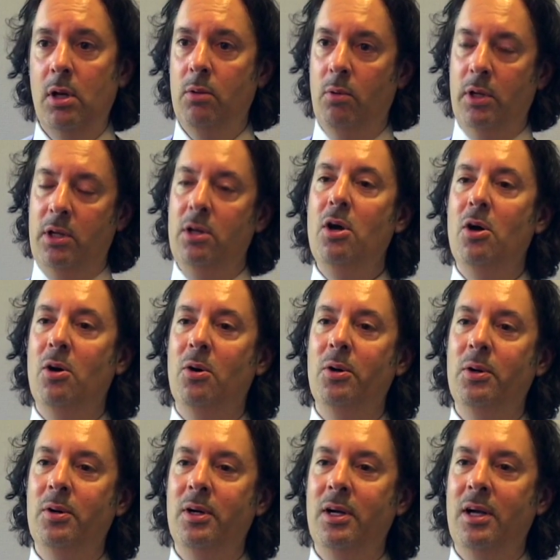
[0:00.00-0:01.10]
well, you
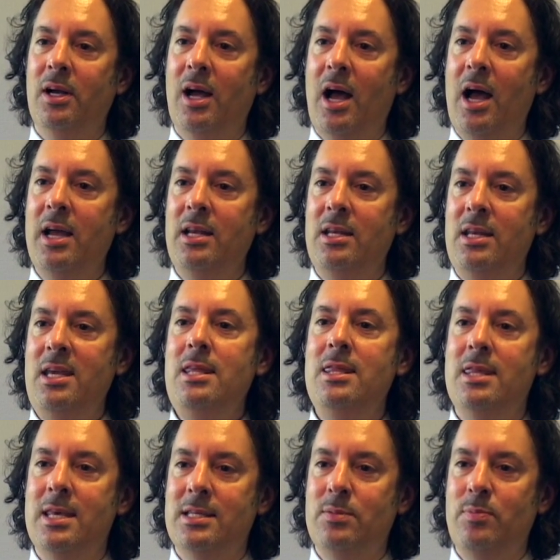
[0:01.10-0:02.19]
know, I need
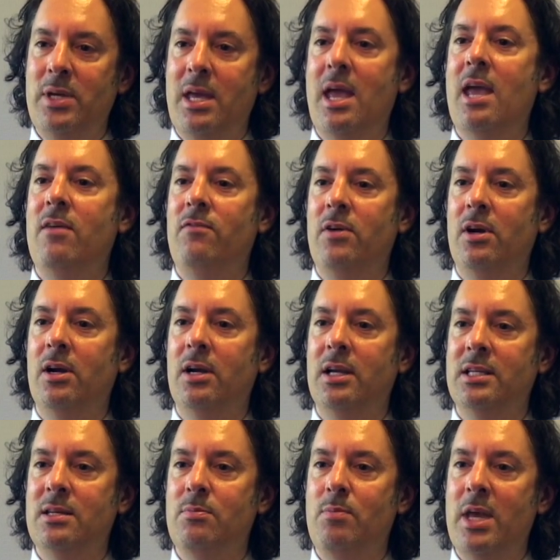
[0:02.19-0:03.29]
this behavior
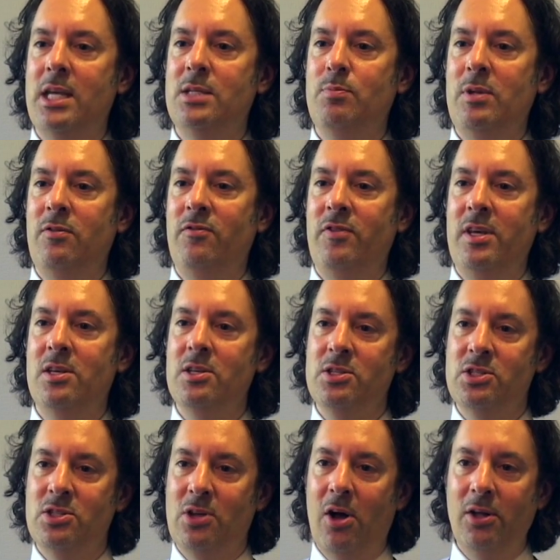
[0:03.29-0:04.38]
because it makes me feel
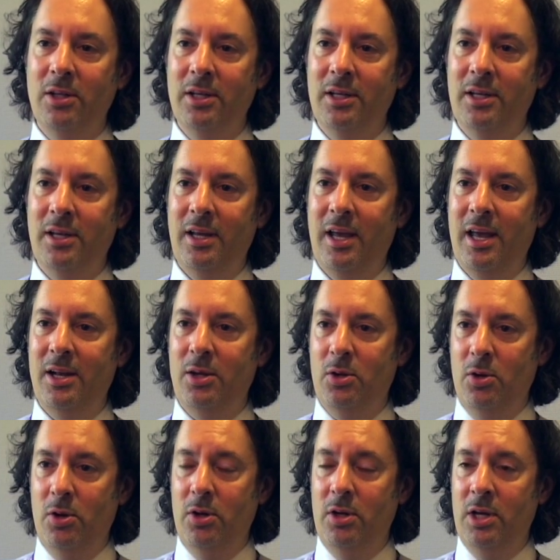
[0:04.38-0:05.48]
solid and
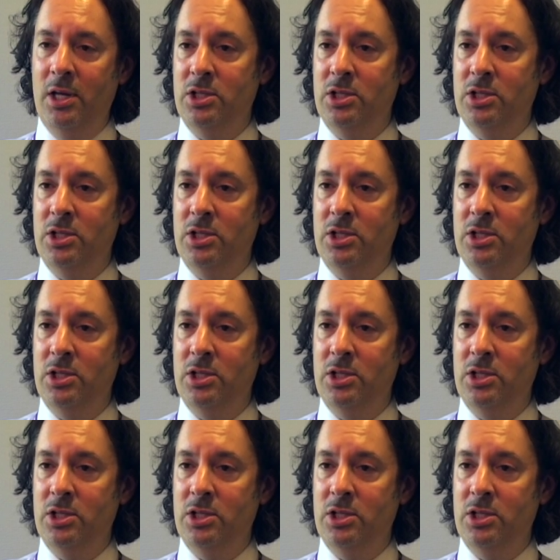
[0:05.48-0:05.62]
good.